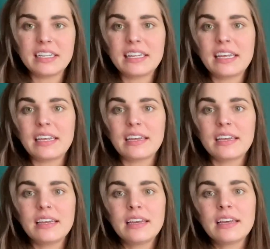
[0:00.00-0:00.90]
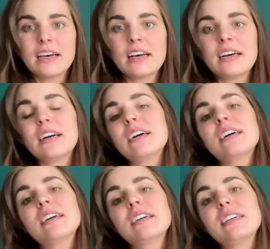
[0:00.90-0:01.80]
knitting
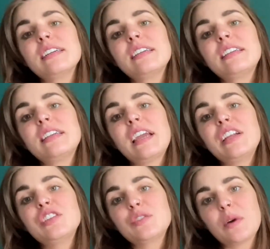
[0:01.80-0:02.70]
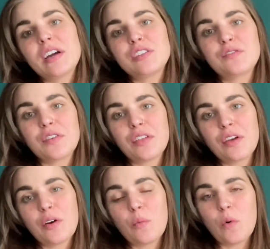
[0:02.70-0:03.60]
a gauge swatch for
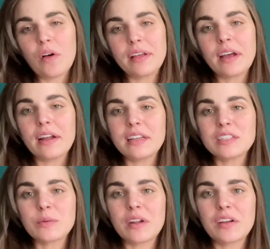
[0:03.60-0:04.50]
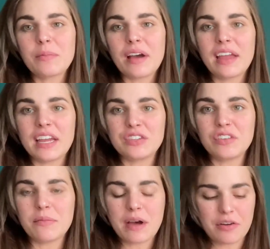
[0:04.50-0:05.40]
the Wool and Honey sweater by
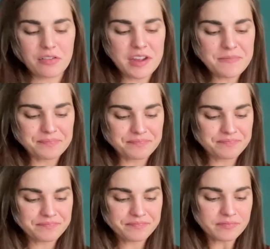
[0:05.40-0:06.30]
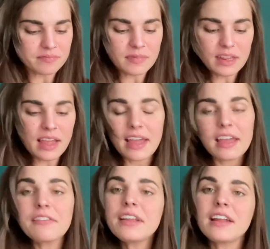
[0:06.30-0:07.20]
Andrea Mowry. I
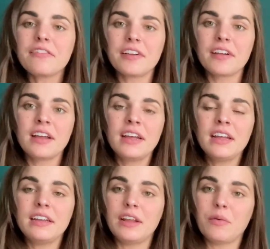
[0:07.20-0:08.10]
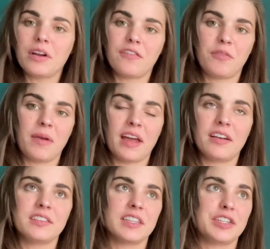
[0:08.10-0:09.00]
haven't ever knit one of her
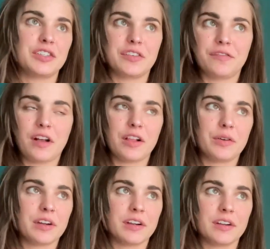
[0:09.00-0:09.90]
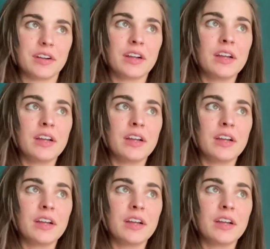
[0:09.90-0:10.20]
patterns. I sure follow her